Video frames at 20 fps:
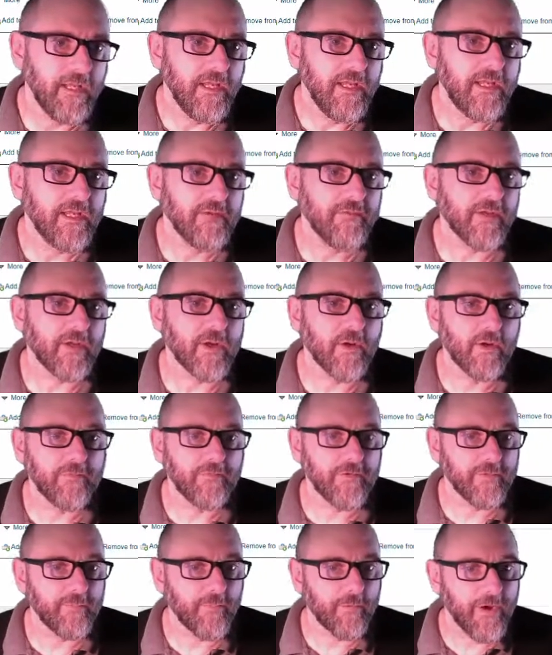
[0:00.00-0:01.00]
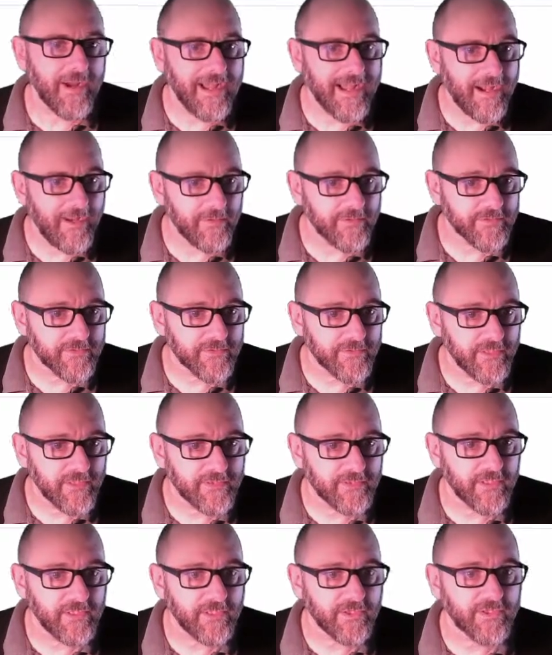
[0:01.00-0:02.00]
If I go over to browse,
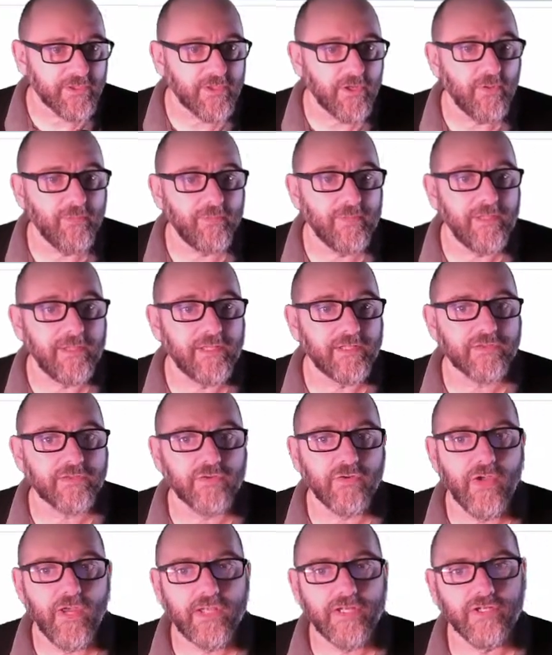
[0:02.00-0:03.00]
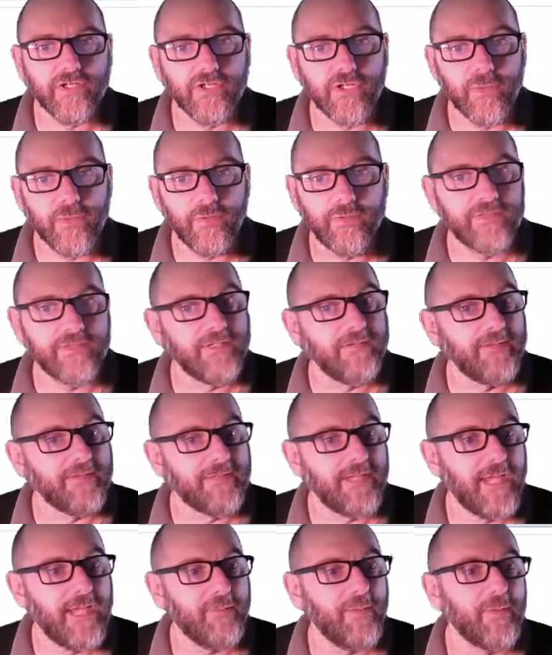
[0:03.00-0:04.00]
it's going to show me, it's trying to show me what's in the
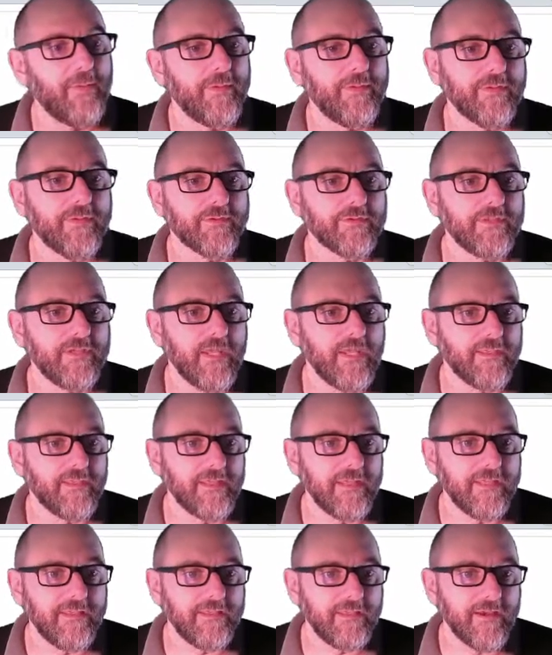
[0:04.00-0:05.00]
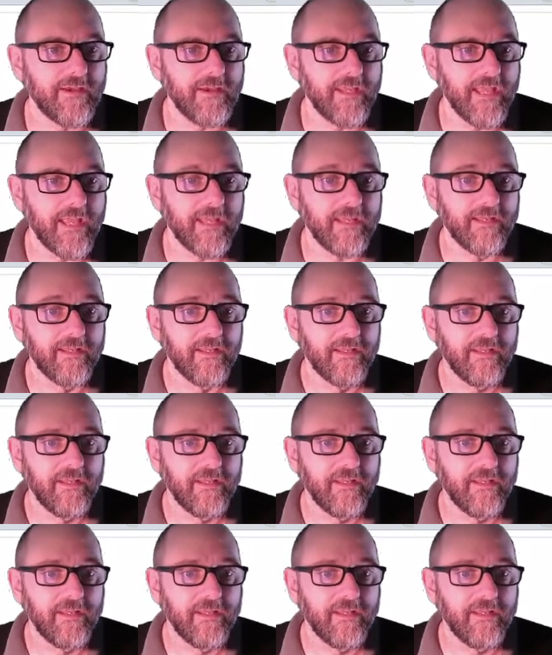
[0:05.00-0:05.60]
table, but there's nothing in there yet.